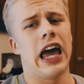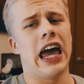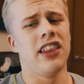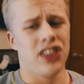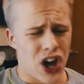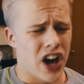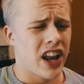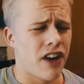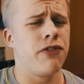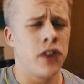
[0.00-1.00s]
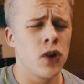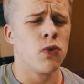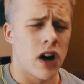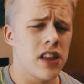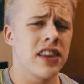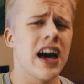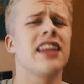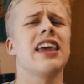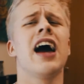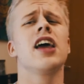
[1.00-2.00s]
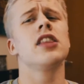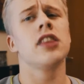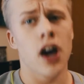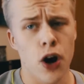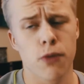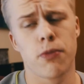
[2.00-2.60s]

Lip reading: And none of you want that, I know,